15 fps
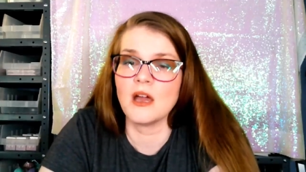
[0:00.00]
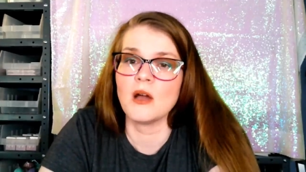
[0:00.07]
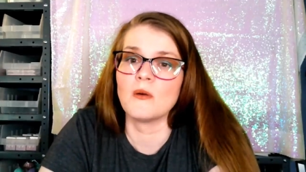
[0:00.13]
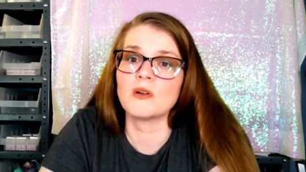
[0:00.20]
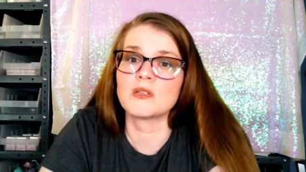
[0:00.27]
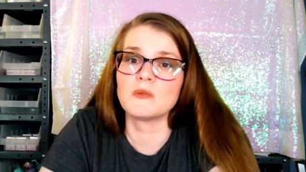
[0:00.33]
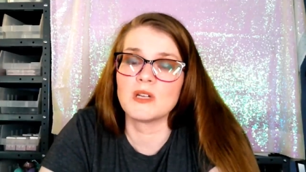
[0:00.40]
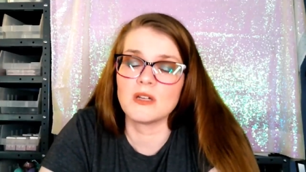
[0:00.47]

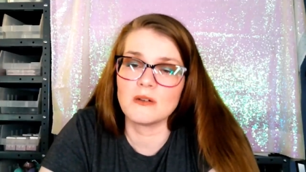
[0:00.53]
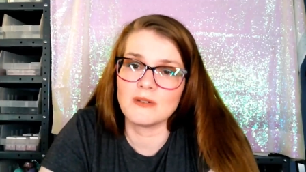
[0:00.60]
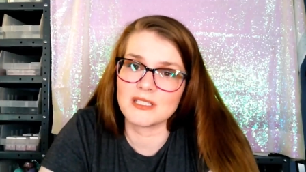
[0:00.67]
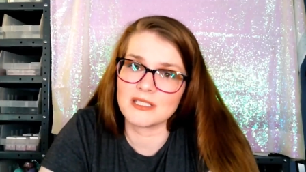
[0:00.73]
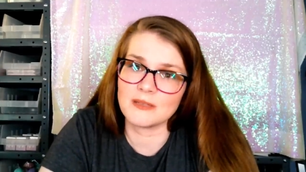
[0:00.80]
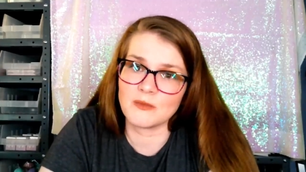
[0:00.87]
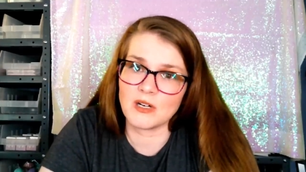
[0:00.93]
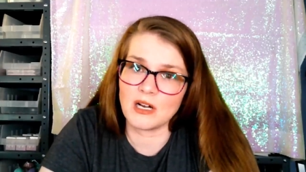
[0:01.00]
which we could have went
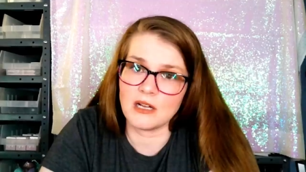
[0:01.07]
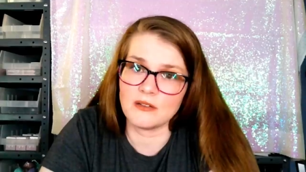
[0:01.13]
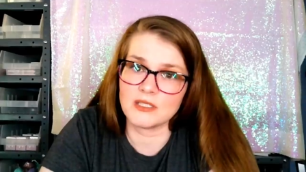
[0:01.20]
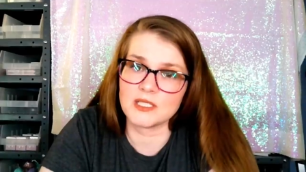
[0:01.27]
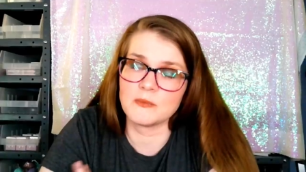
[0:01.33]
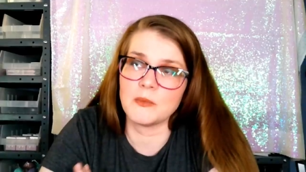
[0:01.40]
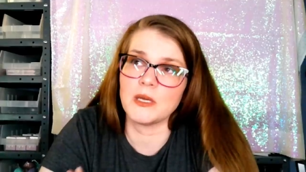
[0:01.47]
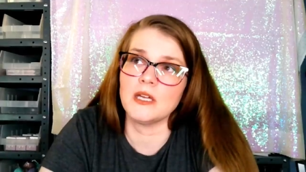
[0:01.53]
somewhere else,
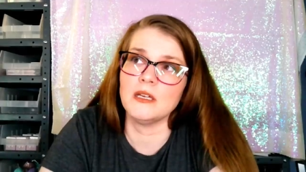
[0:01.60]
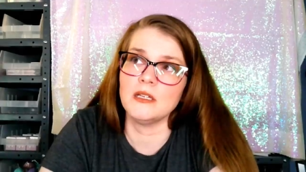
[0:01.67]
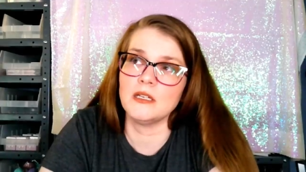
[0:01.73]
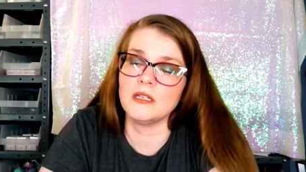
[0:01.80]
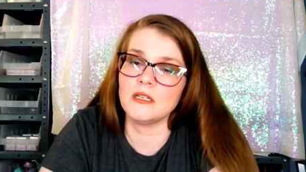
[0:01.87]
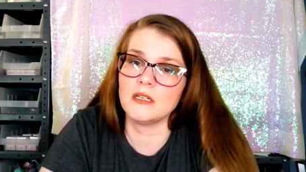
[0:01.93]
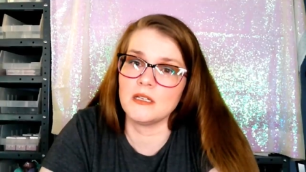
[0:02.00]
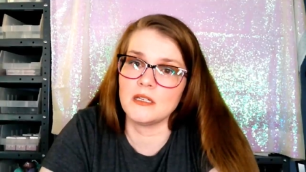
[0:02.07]
but
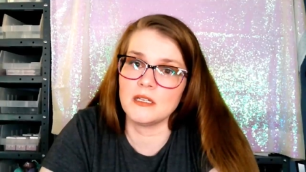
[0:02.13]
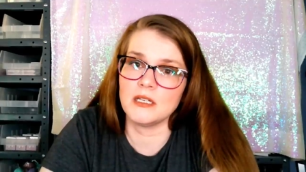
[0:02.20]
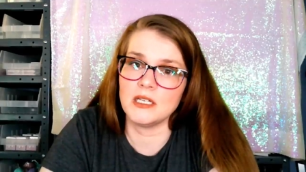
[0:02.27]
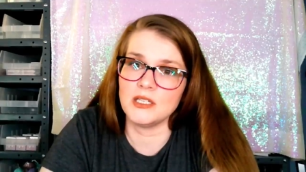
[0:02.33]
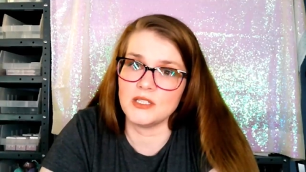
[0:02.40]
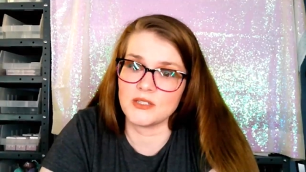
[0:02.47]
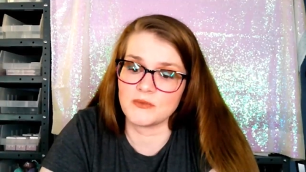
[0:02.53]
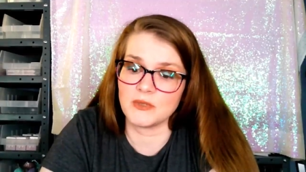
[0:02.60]
he
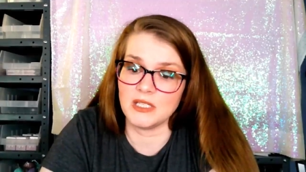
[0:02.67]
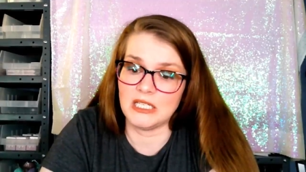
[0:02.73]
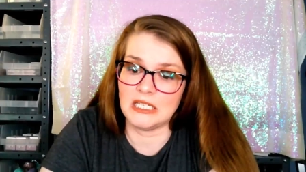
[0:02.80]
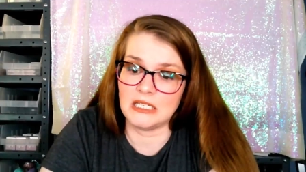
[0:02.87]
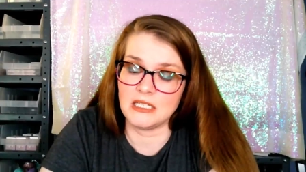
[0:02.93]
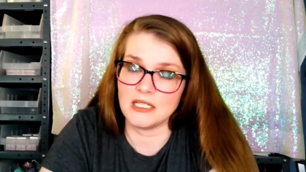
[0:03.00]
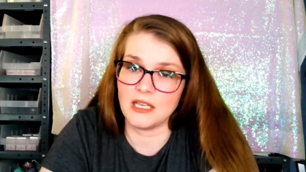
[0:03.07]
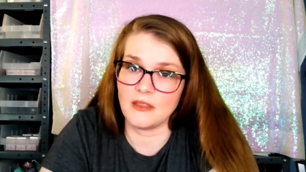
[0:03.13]
just really
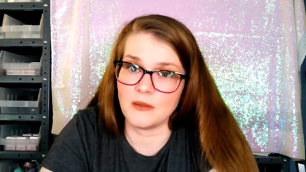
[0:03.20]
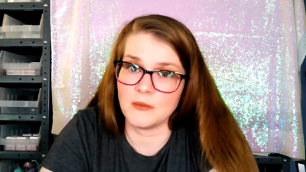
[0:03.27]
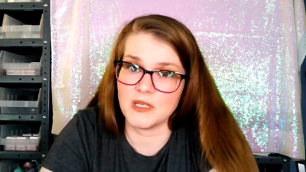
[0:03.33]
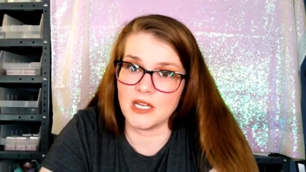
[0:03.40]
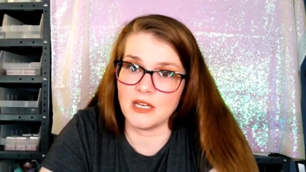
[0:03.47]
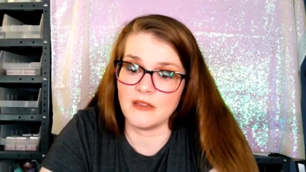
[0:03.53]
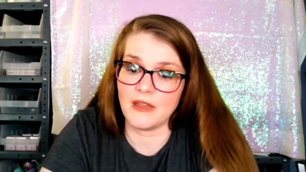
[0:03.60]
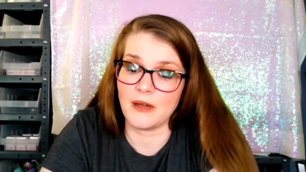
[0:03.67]
needed to get them
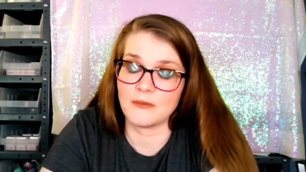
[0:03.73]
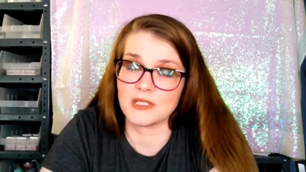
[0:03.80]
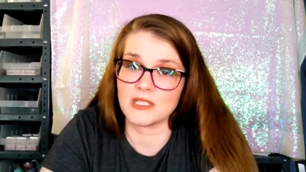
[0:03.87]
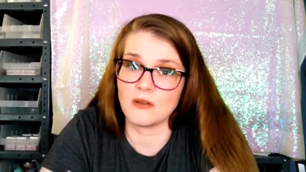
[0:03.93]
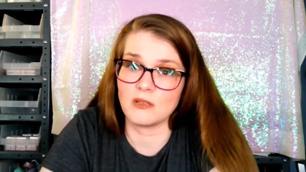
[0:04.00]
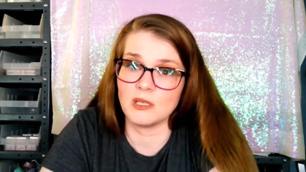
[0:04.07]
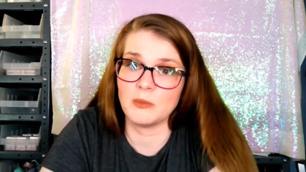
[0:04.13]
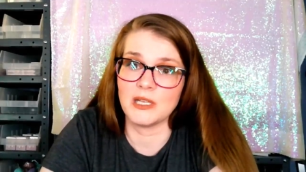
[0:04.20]
done, and that was the
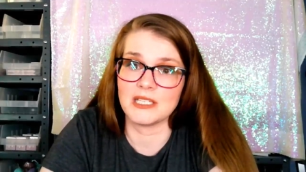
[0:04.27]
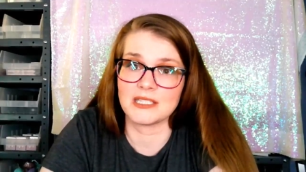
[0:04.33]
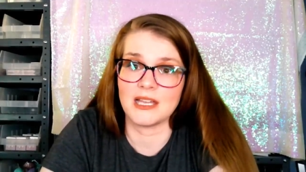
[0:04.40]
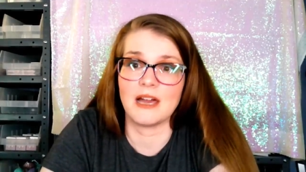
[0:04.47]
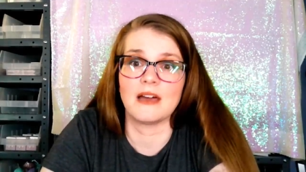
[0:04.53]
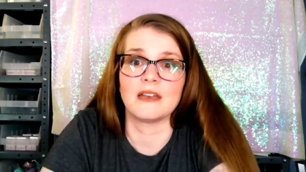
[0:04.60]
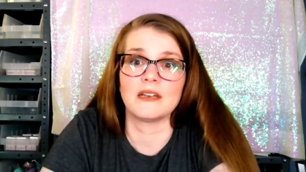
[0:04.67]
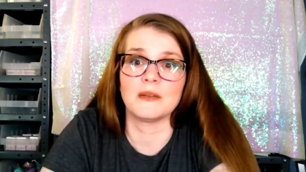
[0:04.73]
only place that
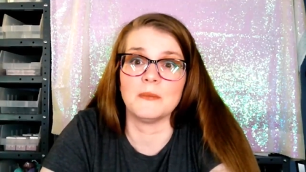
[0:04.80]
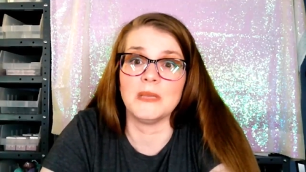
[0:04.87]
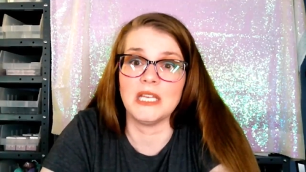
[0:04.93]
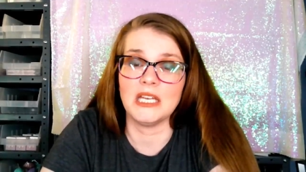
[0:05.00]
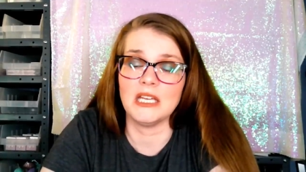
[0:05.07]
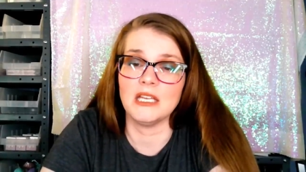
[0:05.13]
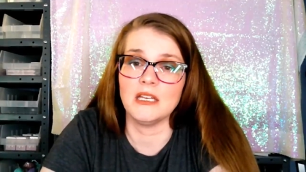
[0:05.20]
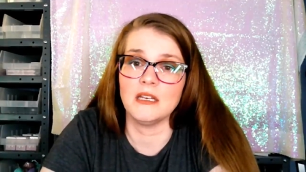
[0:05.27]
had an
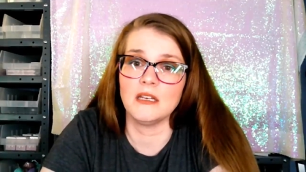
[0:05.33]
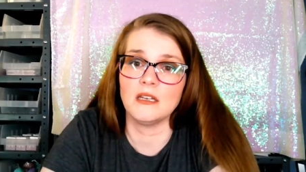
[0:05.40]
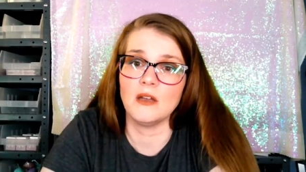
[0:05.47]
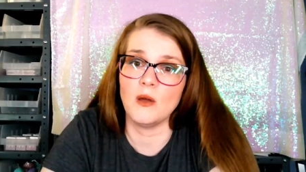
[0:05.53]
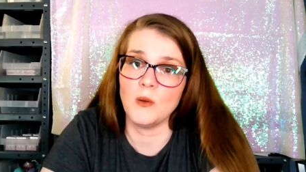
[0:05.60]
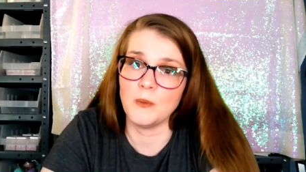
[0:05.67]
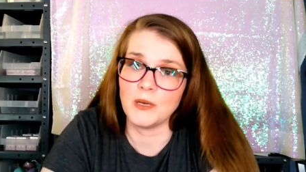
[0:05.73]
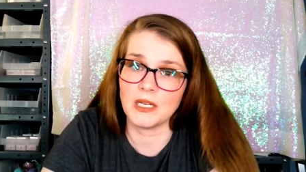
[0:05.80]
immediate
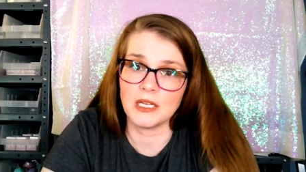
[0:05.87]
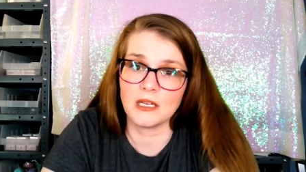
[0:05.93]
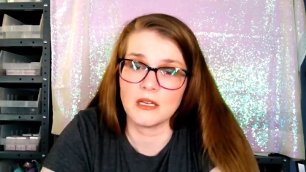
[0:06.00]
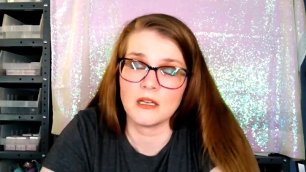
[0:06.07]
opening.